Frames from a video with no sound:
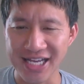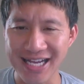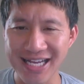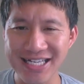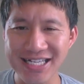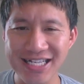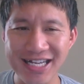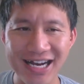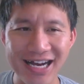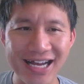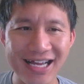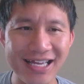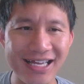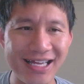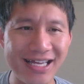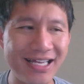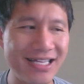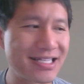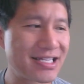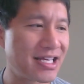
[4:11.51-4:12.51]
A G I
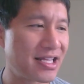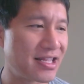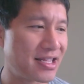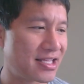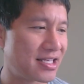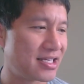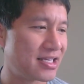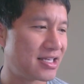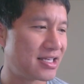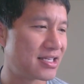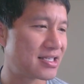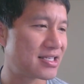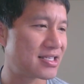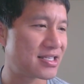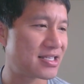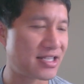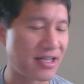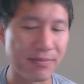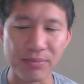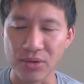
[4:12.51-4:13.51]
is the
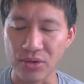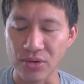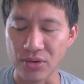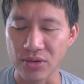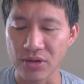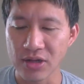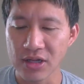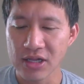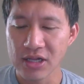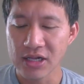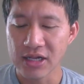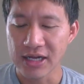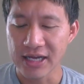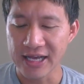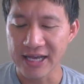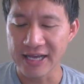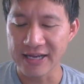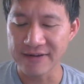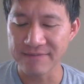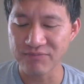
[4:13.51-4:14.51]
symbol,
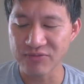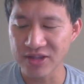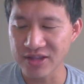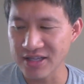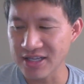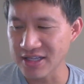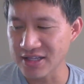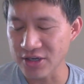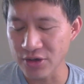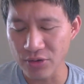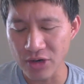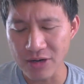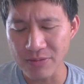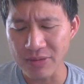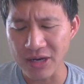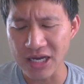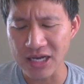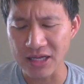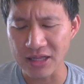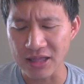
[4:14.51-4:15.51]
and they're run
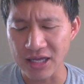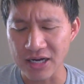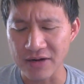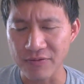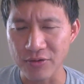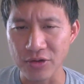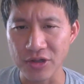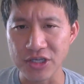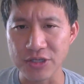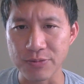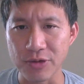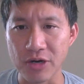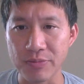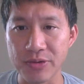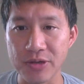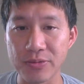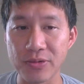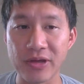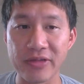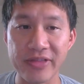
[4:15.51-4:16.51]
by a lot of really smart
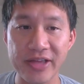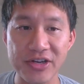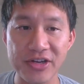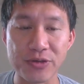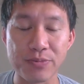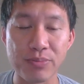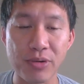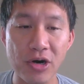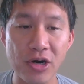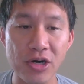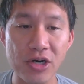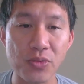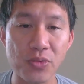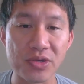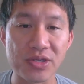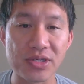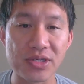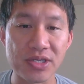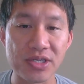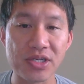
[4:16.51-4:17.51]
people, and they just partner
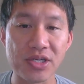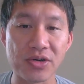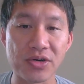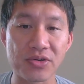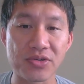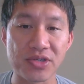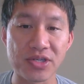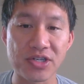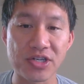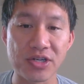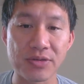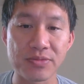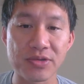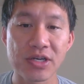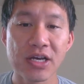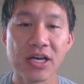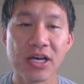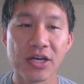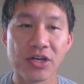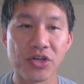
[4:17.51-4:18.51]
with Cisco Systems
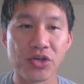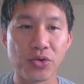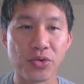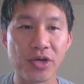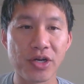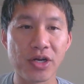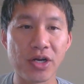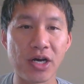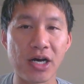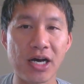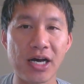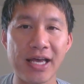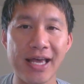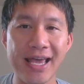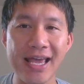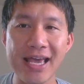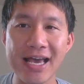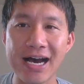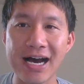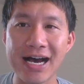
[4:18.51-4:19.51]
doing
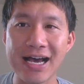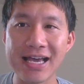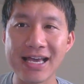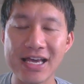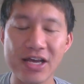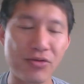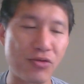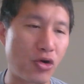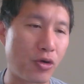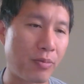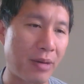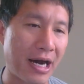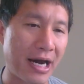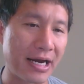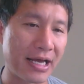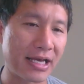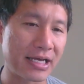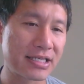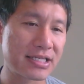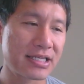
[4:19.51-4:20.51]
A I and
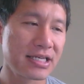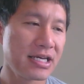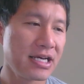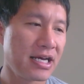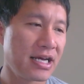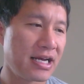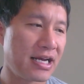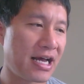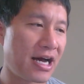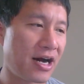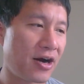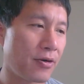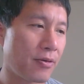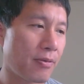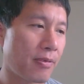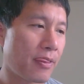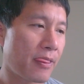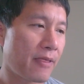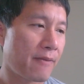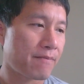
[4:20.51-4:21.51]
robotics.
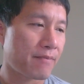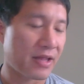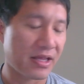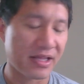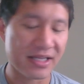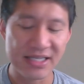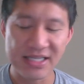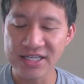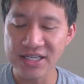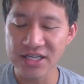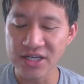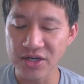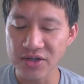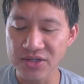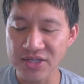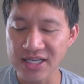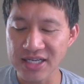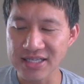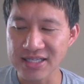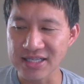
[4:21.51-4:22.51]
Now, the C E O
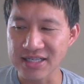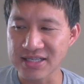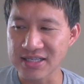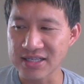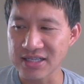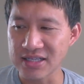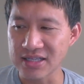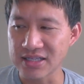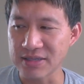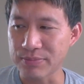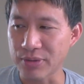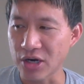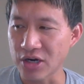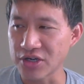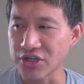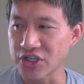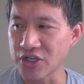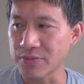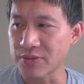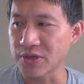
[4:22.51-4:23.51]
says this, the
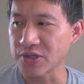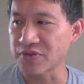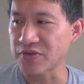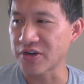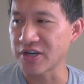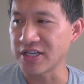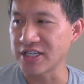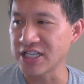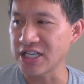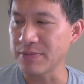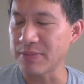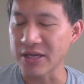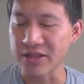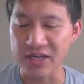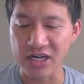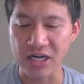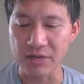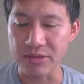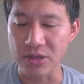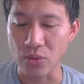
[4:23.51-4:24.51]
partnership goes very deep, and
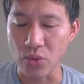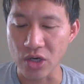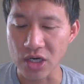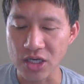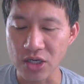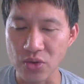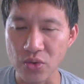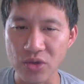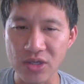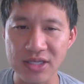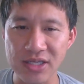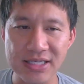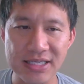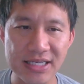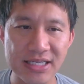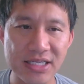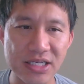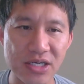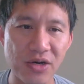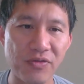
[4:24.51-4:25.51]
they're going to be working with
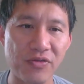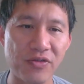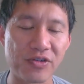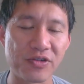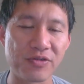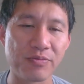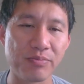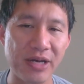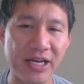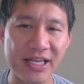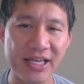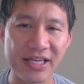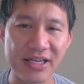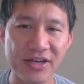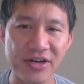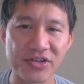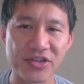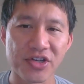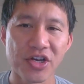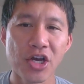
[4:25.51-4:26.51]
Cisco for many
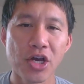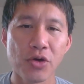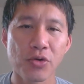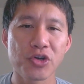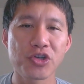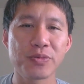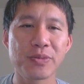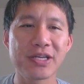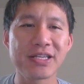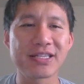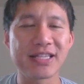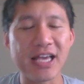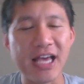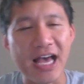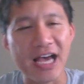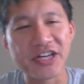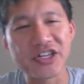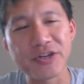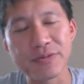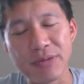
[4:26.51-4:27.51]
years, which means they
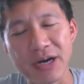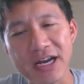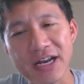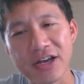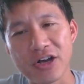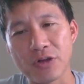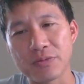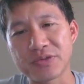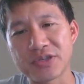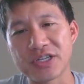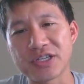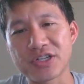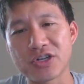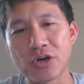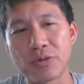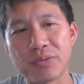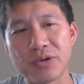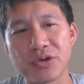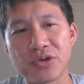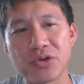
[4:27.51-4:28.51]
actually might help
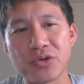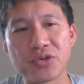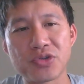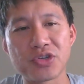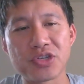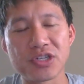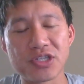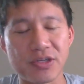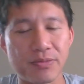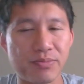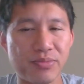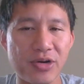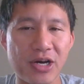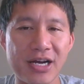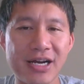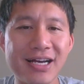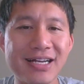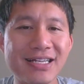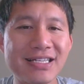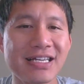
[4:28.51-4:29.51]
Cisco produce some
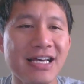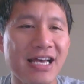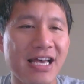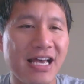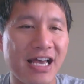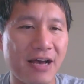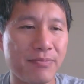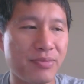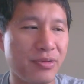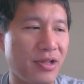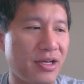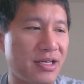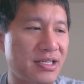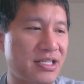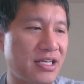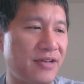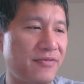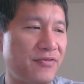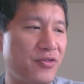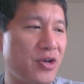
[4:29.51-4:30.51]
products. And
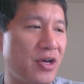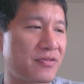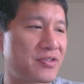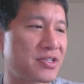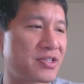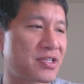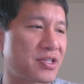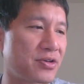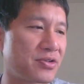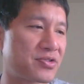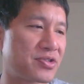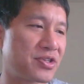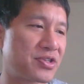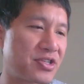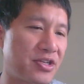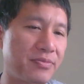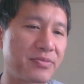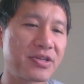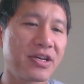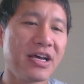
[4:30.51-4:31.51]
plus, if you have Cisco
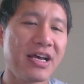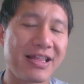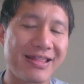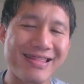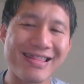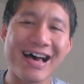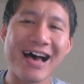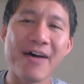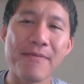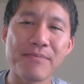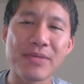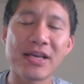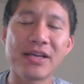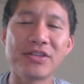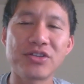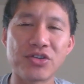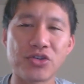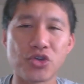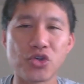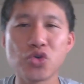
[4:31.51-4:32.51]
Systems, that
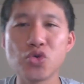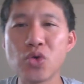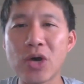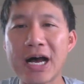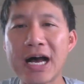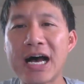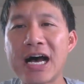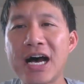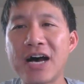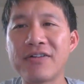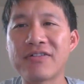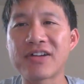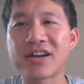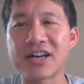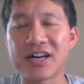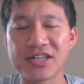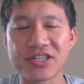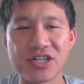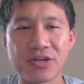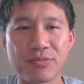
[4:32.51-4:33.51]
means you have
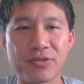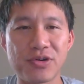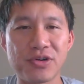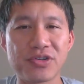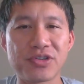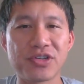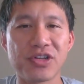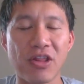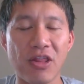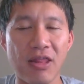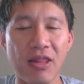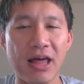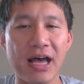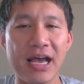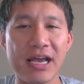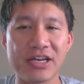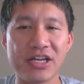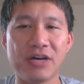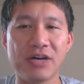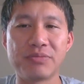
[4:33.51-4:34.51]
customers
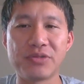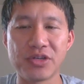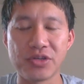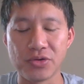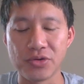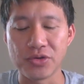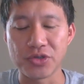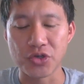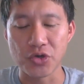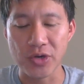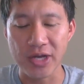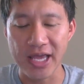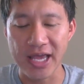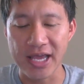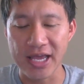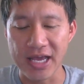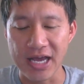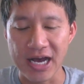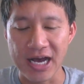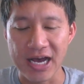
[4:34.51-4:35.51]
lined up to use your
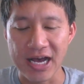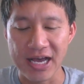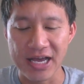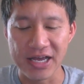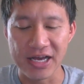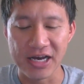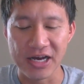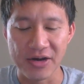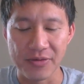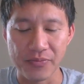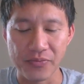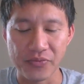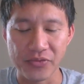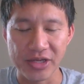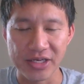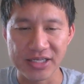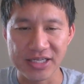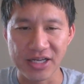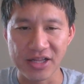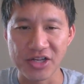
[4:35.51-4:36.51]
A I um,
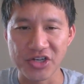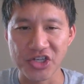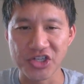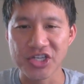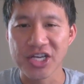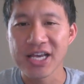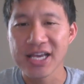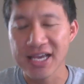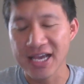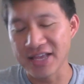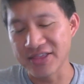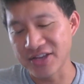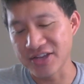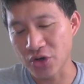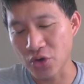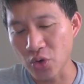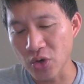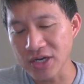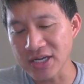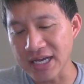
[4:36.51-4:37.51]
intelligence, and they're
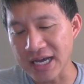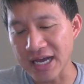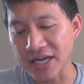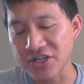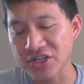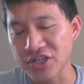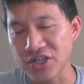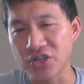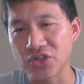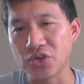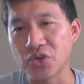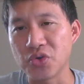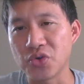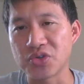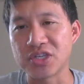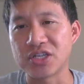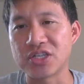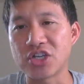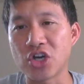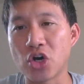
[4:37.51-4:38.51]
going to actually use
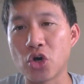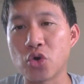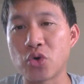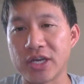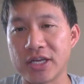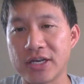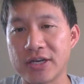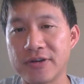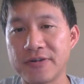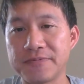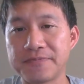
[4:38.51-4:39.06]
the token.